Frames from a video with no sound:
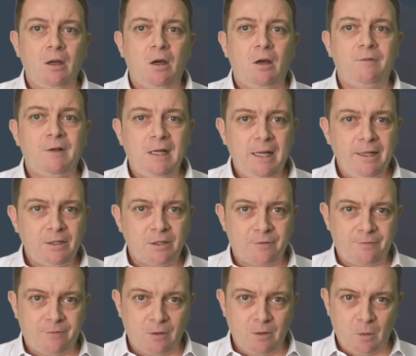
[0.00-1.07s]
of a later
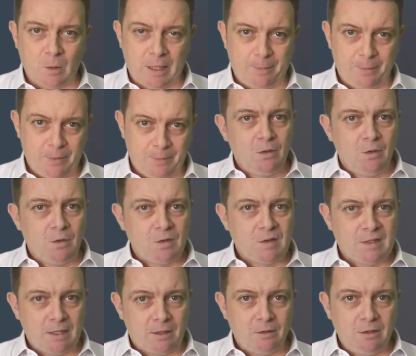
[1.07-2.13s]
follow-up.
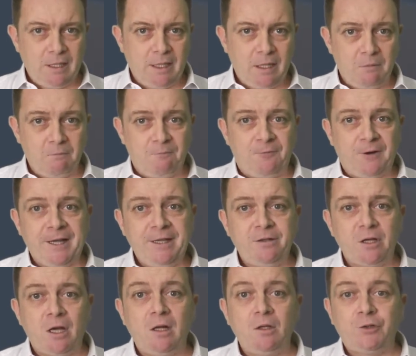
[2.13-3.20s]
Secondly, find
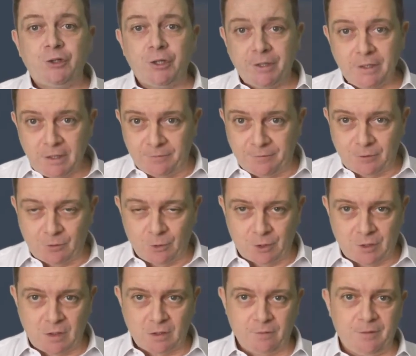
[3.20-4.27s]
alternative
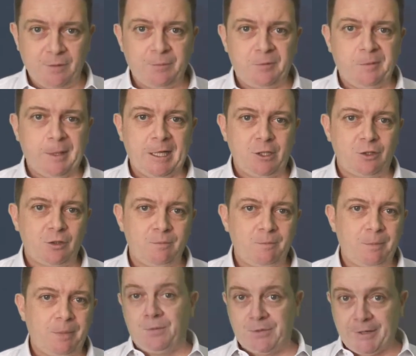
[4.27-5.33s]
sources of information.
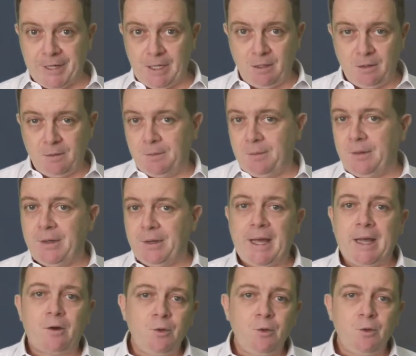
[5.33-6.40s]
3,
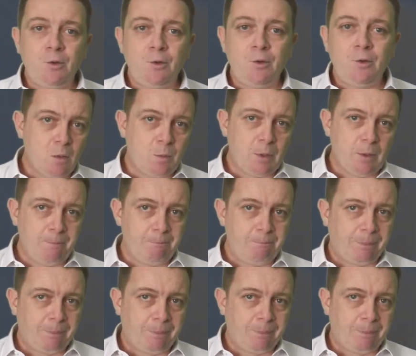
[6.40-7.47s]
narrow your scope.
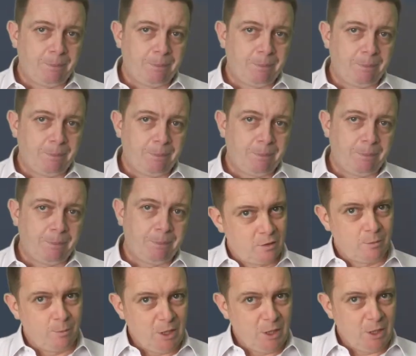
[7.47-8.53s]
Reach an
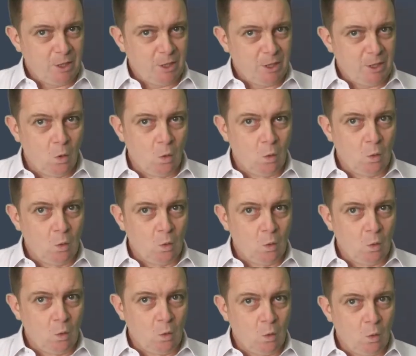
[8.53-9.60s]
intermediate goal
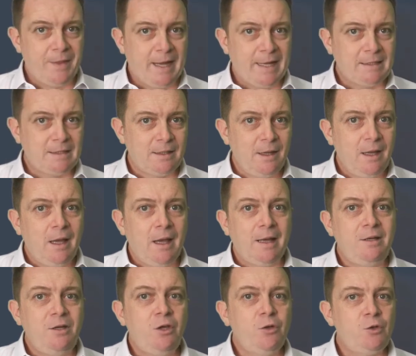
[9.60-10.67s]
with that
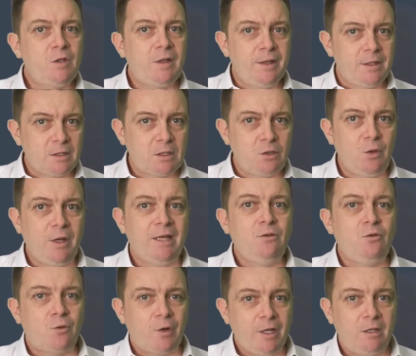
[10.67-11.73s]
and use this to
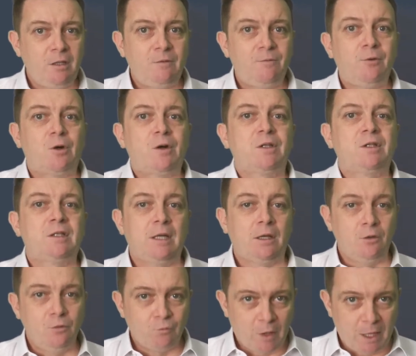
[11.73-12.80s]
get credit for a
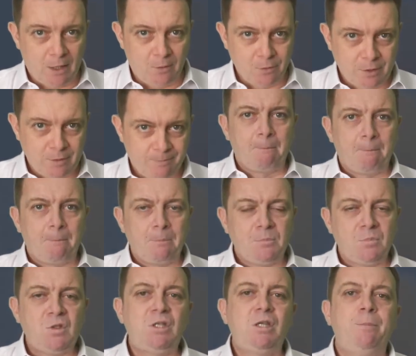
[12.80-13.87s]
second round.
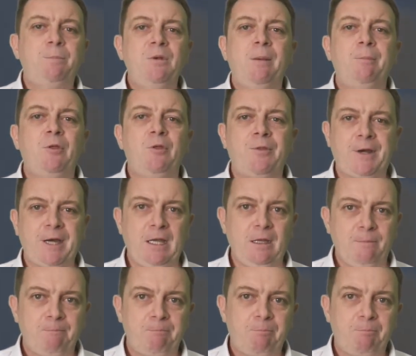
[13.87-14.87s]
Tip number 3,